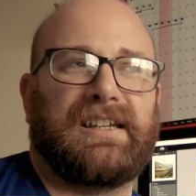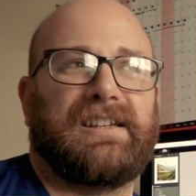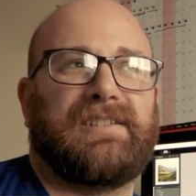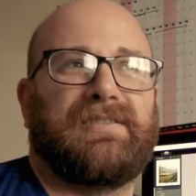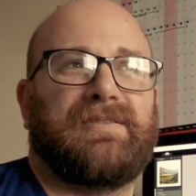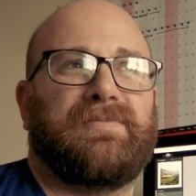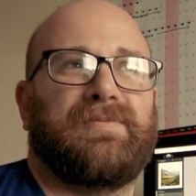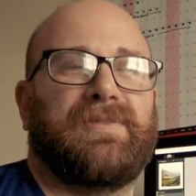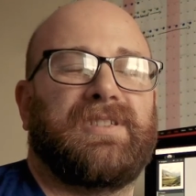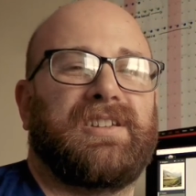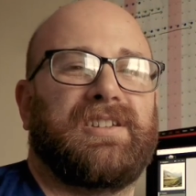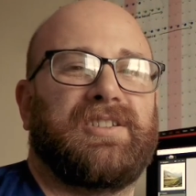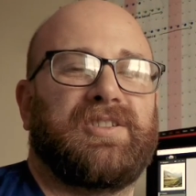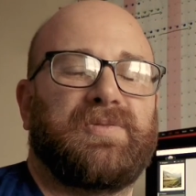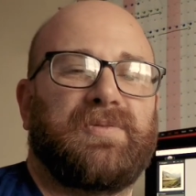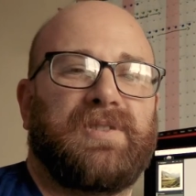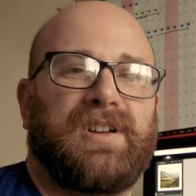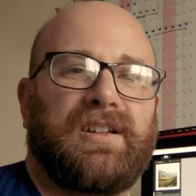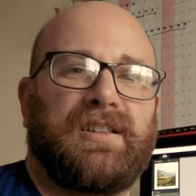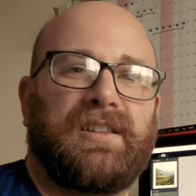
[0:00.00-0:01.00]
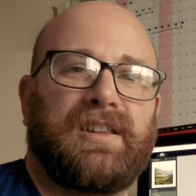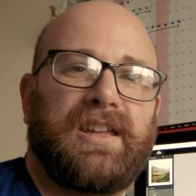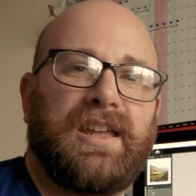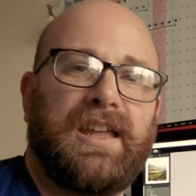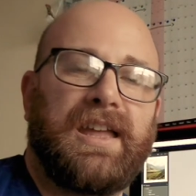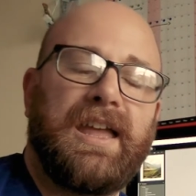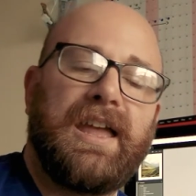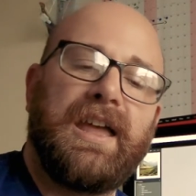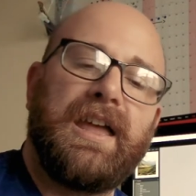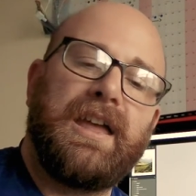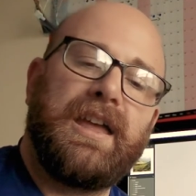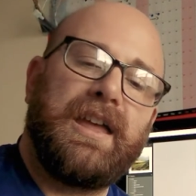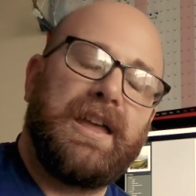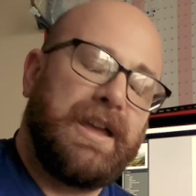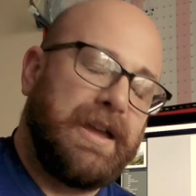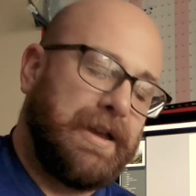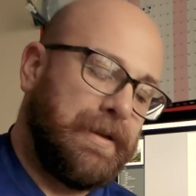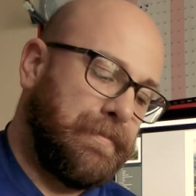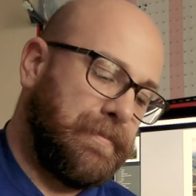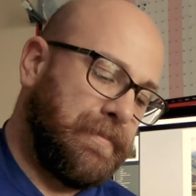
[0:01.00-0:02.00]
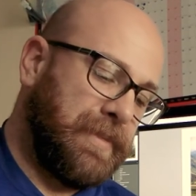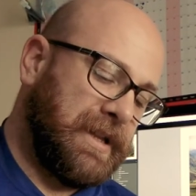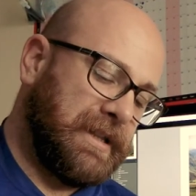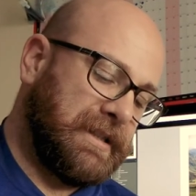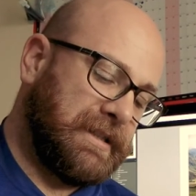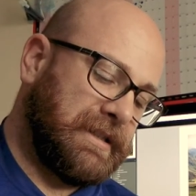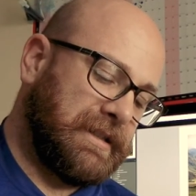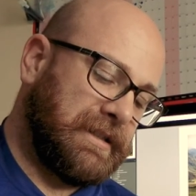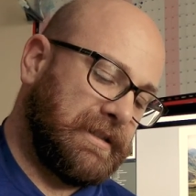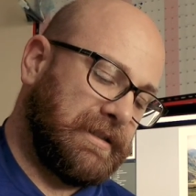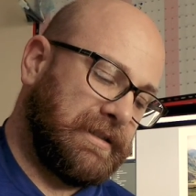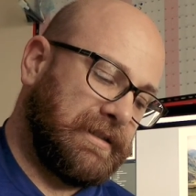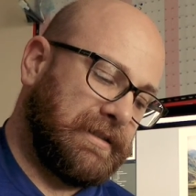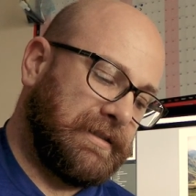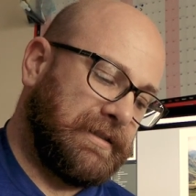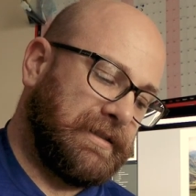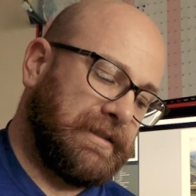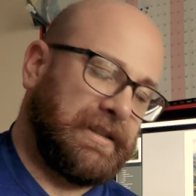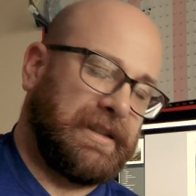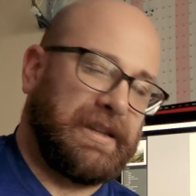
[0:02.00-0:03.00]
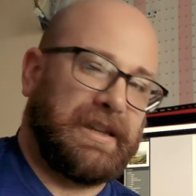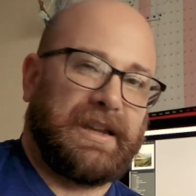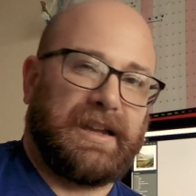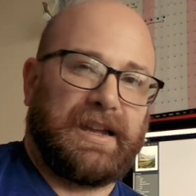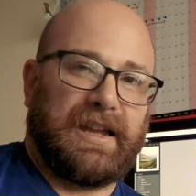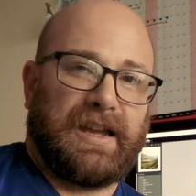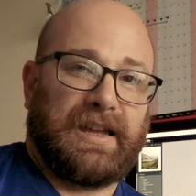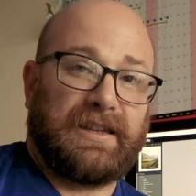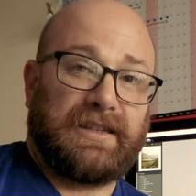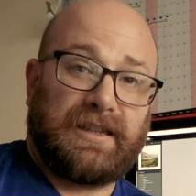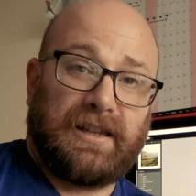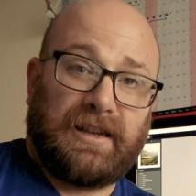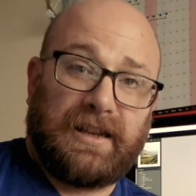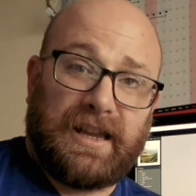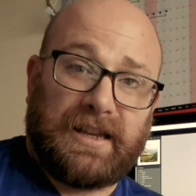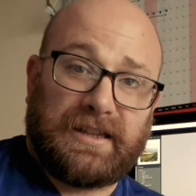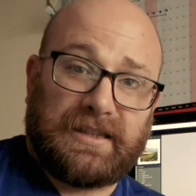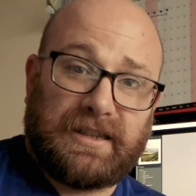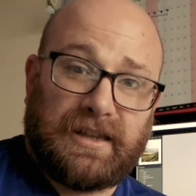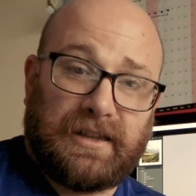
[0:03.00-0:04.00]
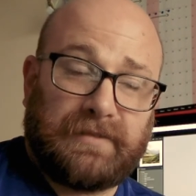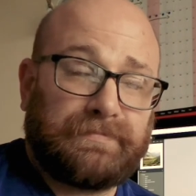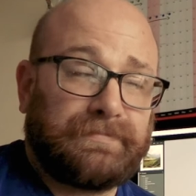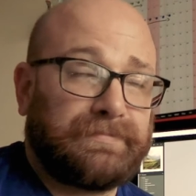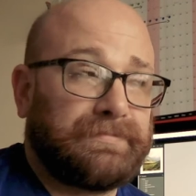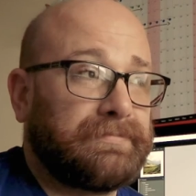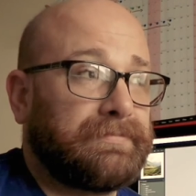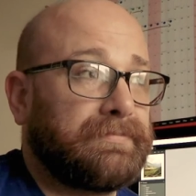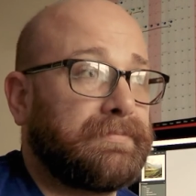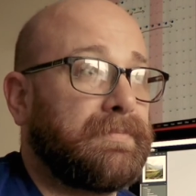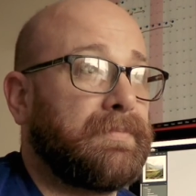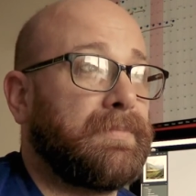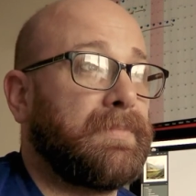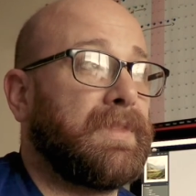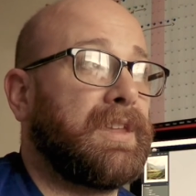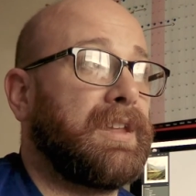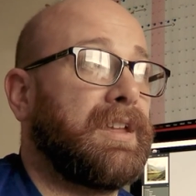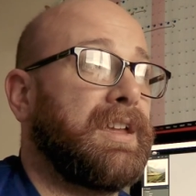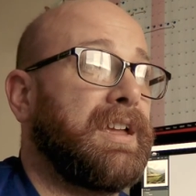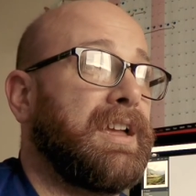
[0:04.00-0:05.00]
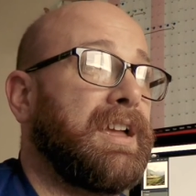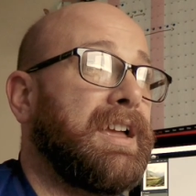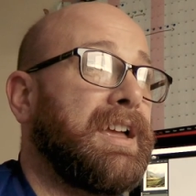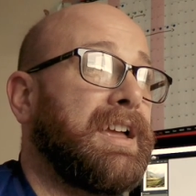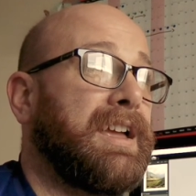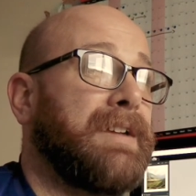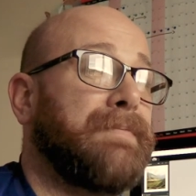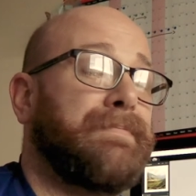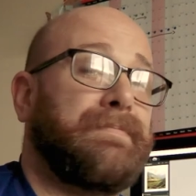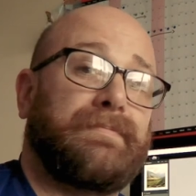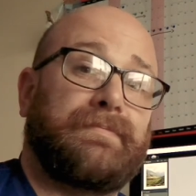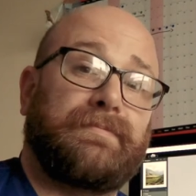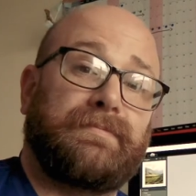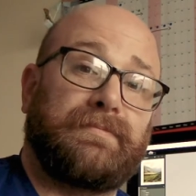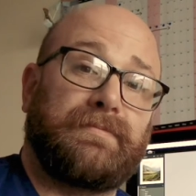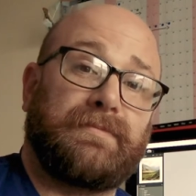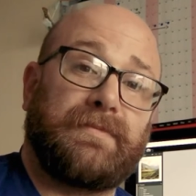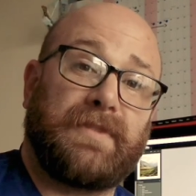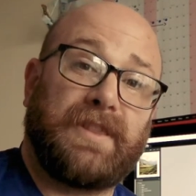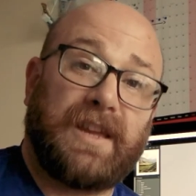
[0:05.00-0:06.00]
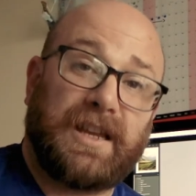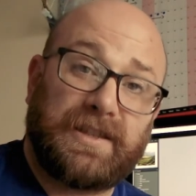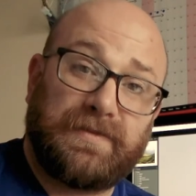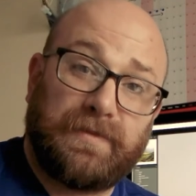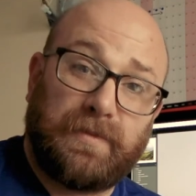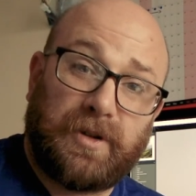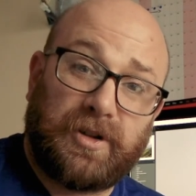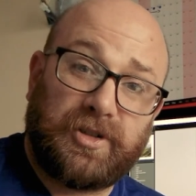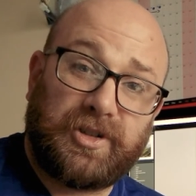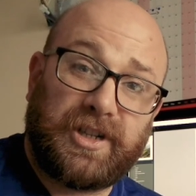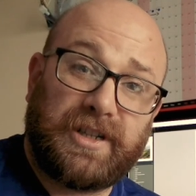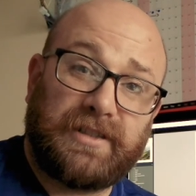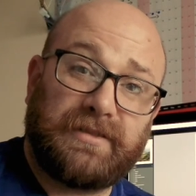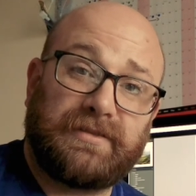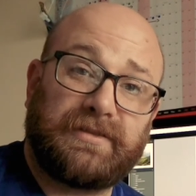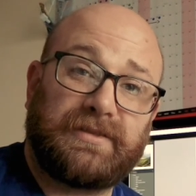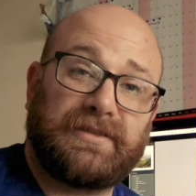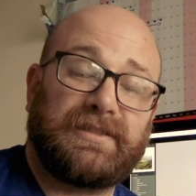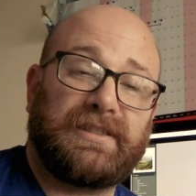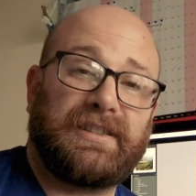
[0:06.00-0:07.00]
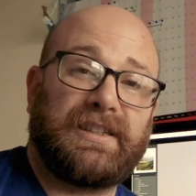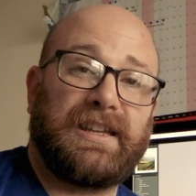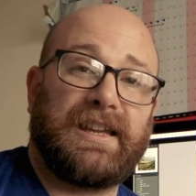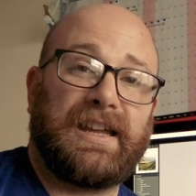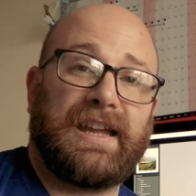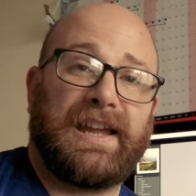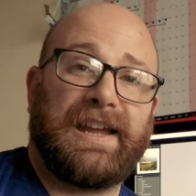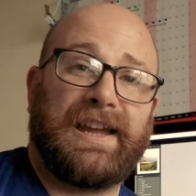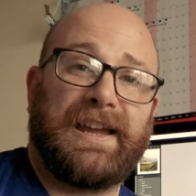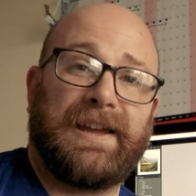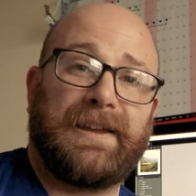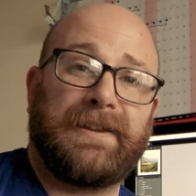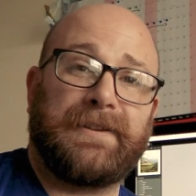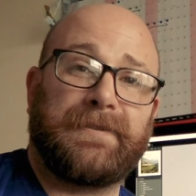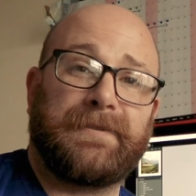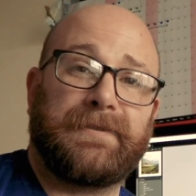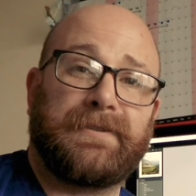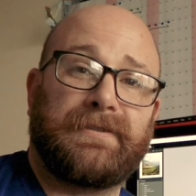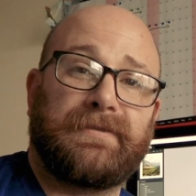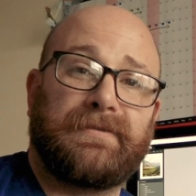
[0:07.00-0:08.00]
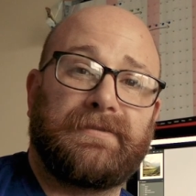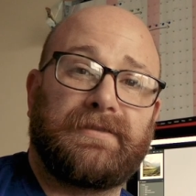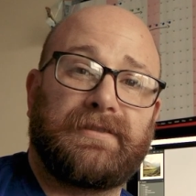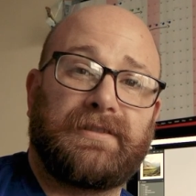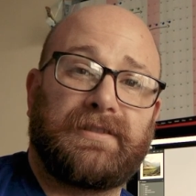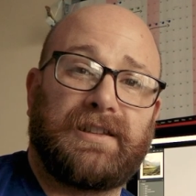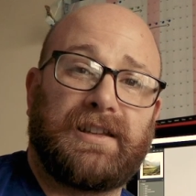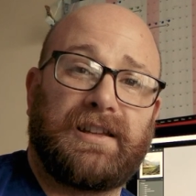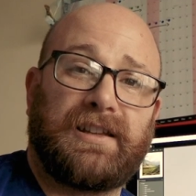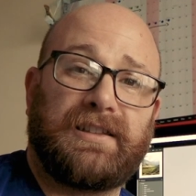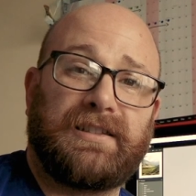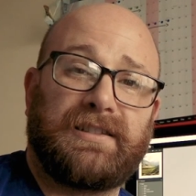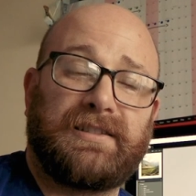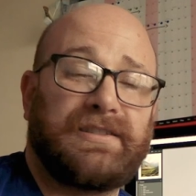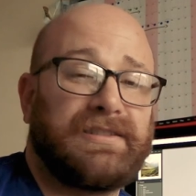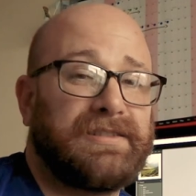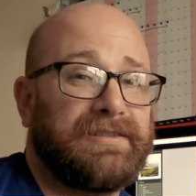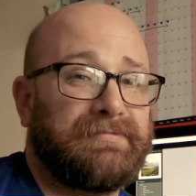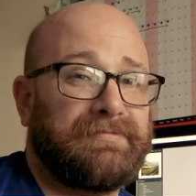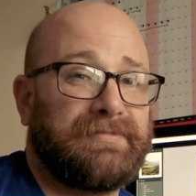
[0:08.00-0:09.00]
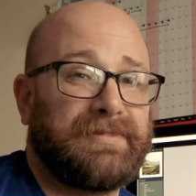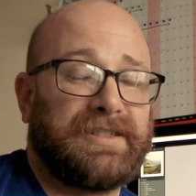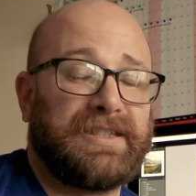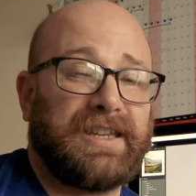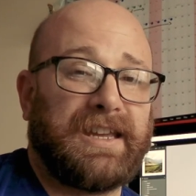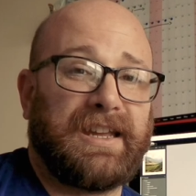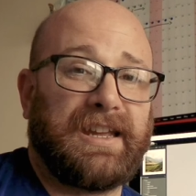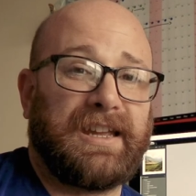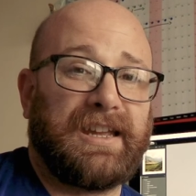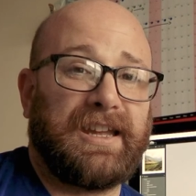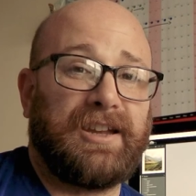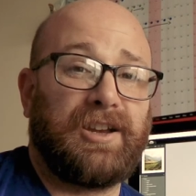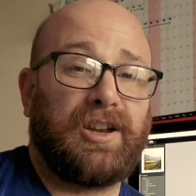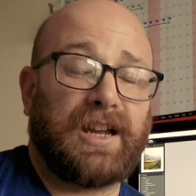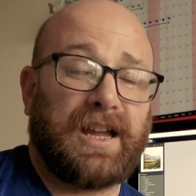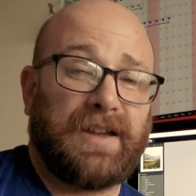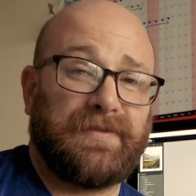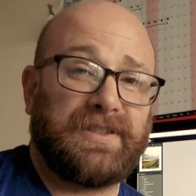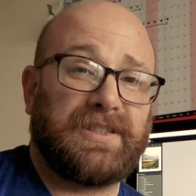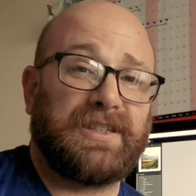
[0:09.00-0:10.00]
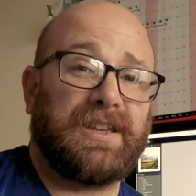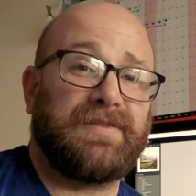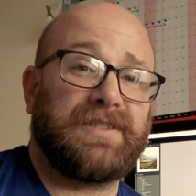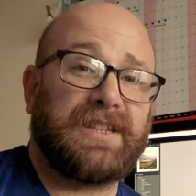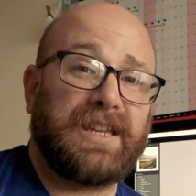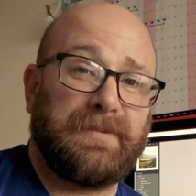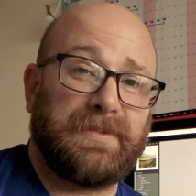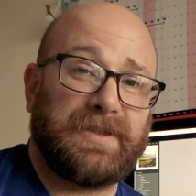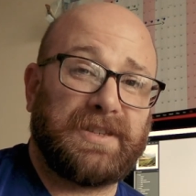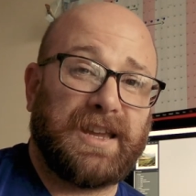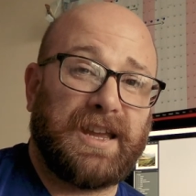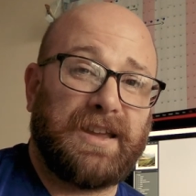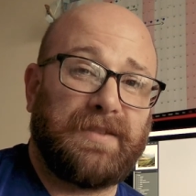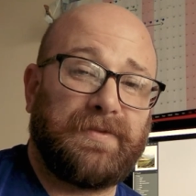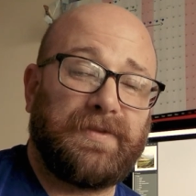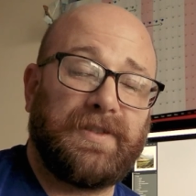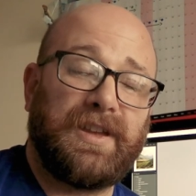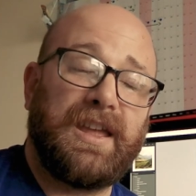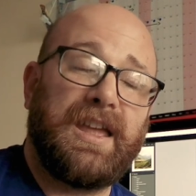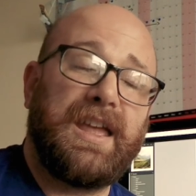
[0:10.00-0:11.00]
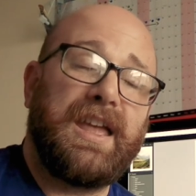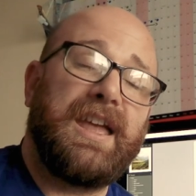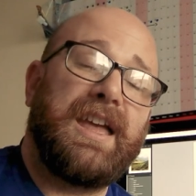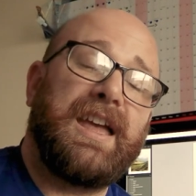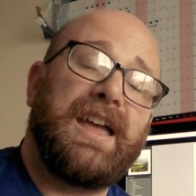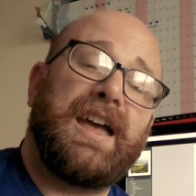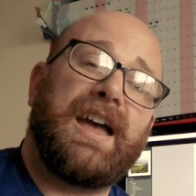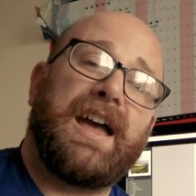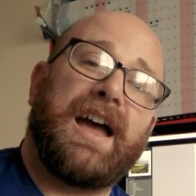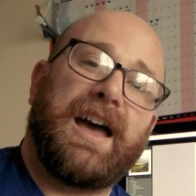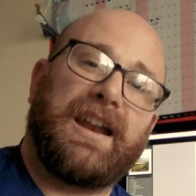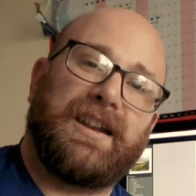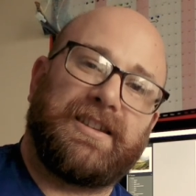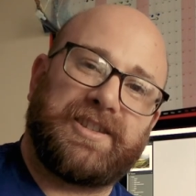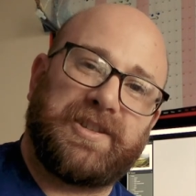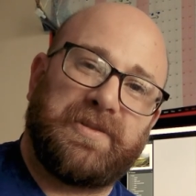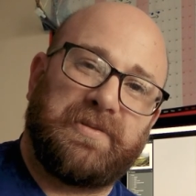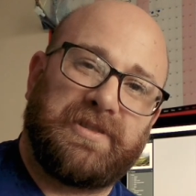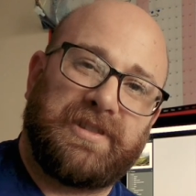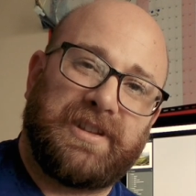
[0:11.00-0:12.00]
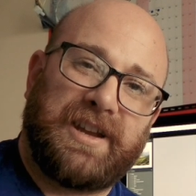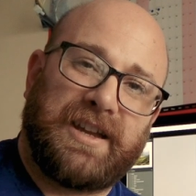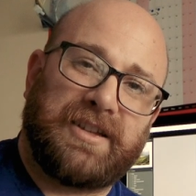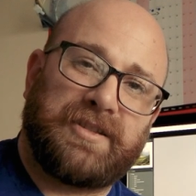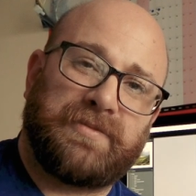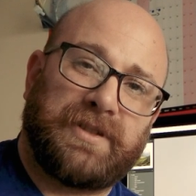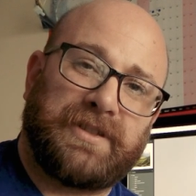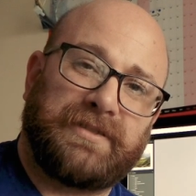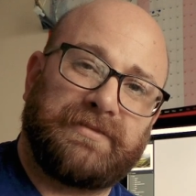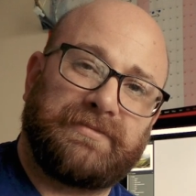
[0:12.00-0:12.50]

with it as well. But until next time, thanks for watching, and take care, look after yourselves, keep safe, and I'll see you on the next one.